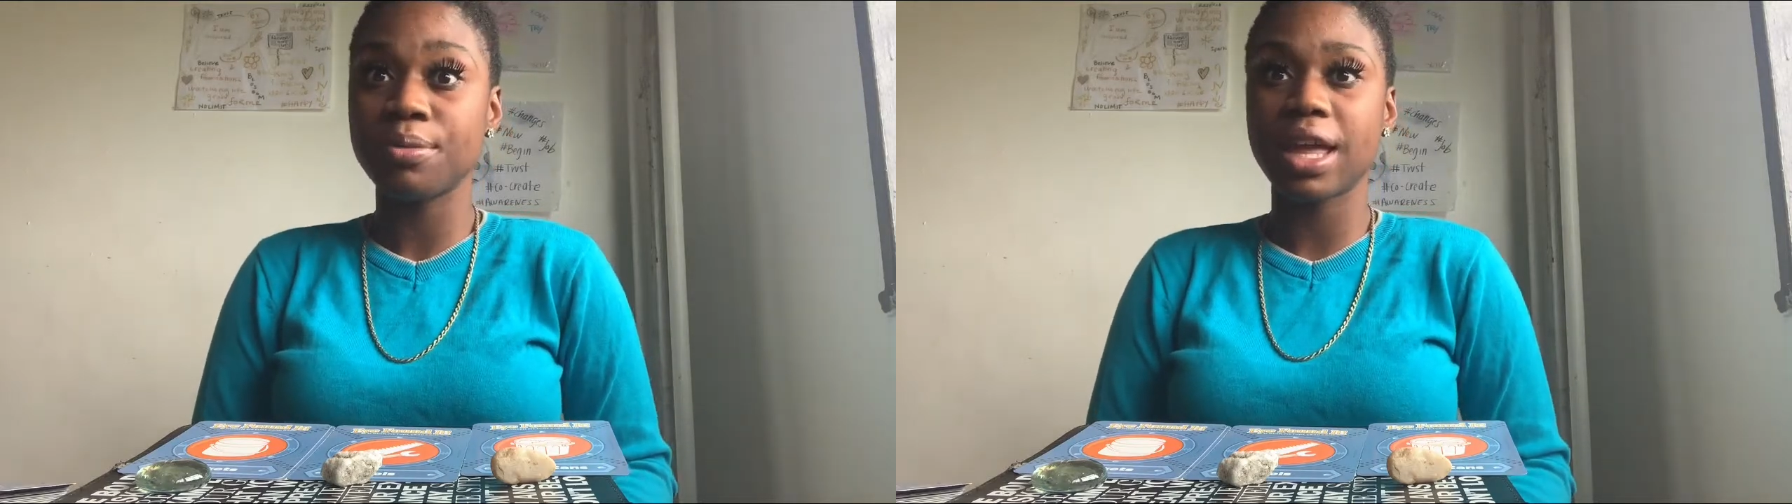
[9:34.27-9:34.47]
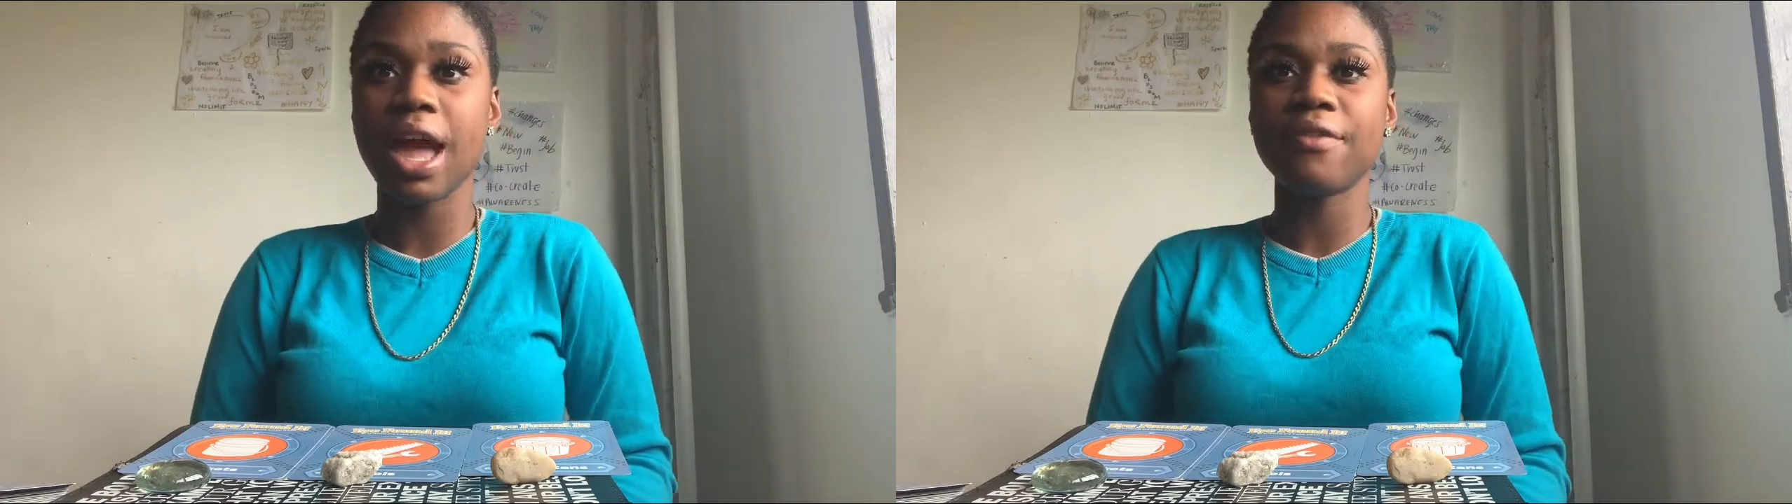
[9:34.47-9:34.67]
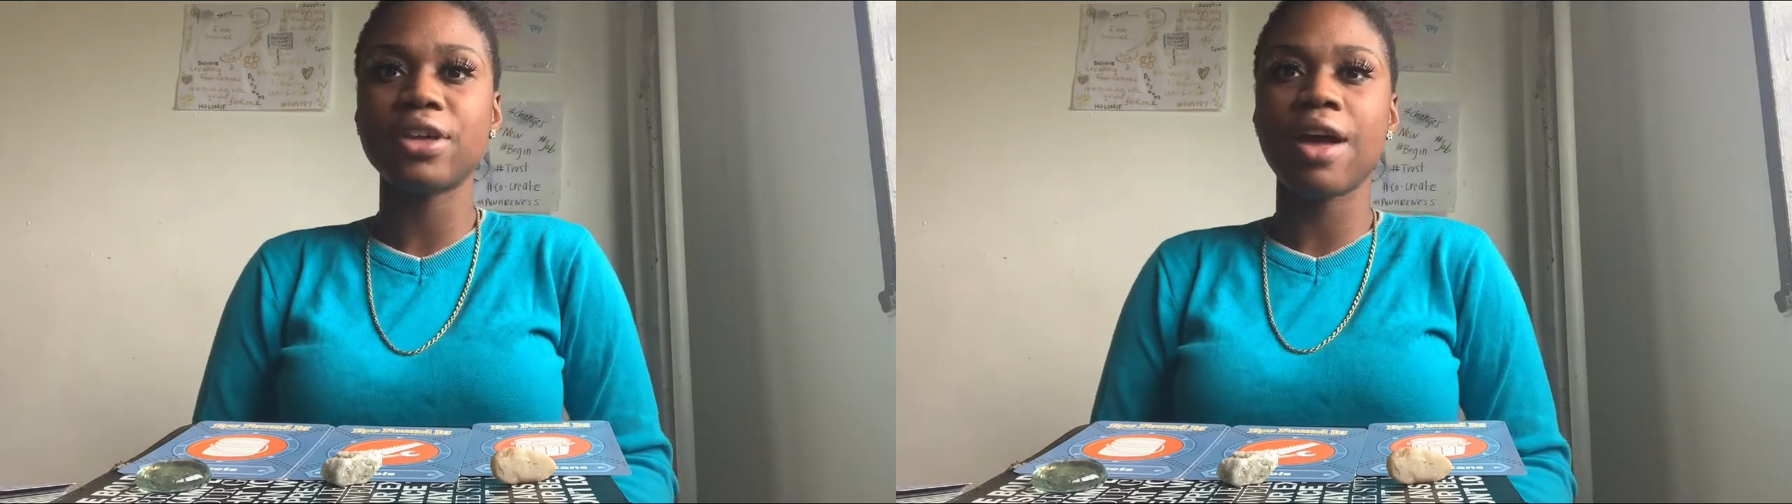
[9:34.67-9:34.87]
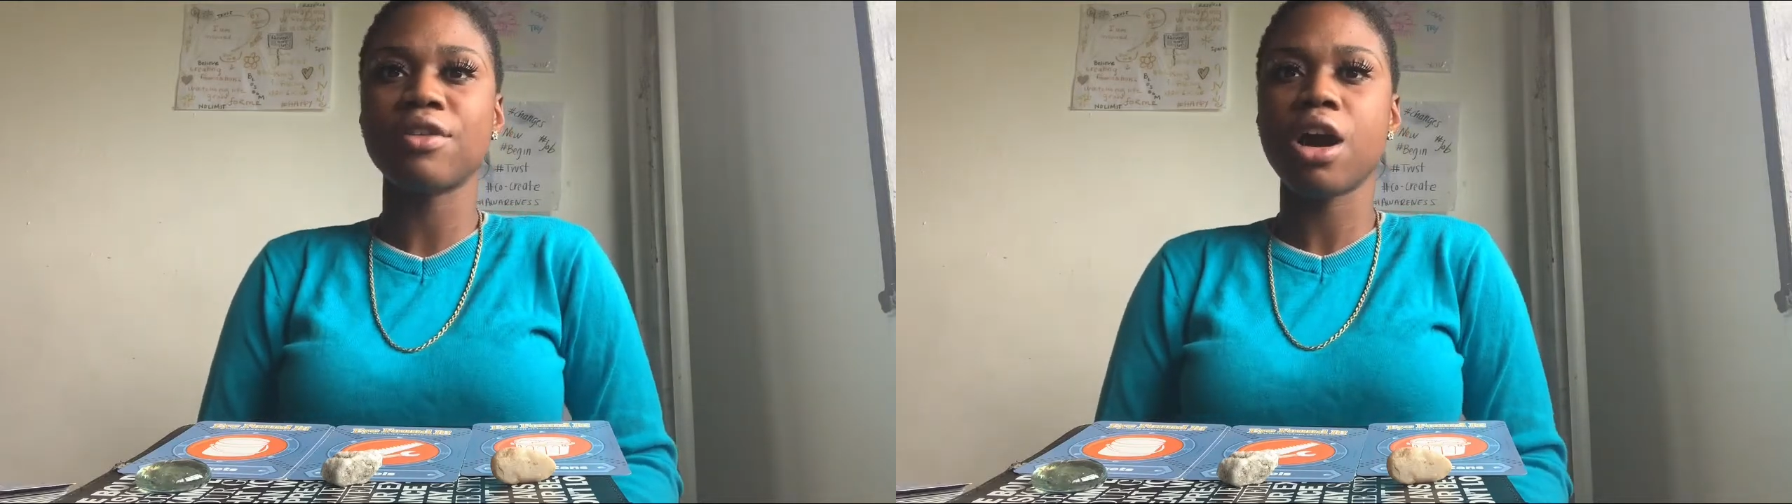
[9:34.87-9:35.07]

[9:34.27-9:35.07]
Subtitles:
They have to have